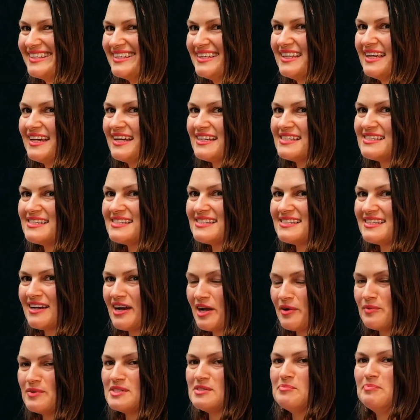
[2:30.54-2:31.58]
Yes,
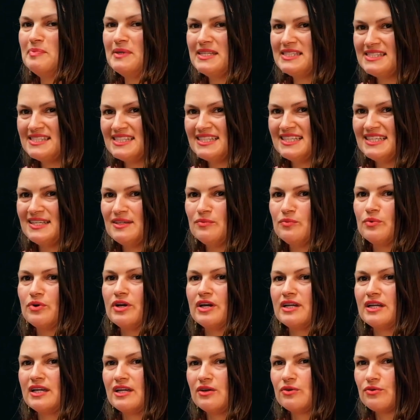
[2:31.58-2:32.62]
I was busy,
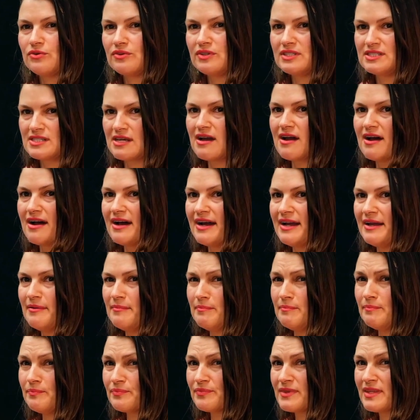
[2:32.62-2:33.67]
working all the
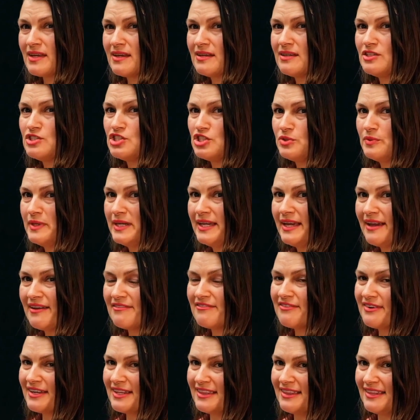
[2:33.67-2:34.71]
time, doing
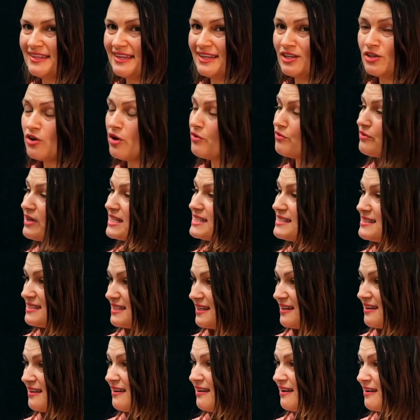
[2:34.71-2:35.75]
everything, not
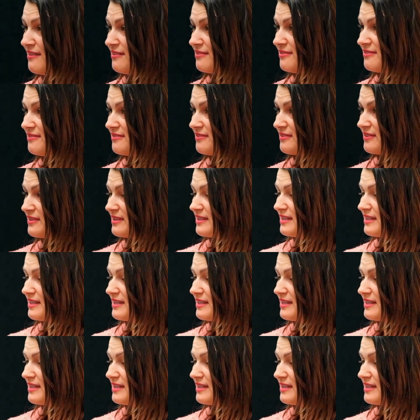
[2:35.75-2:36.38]
resting enough.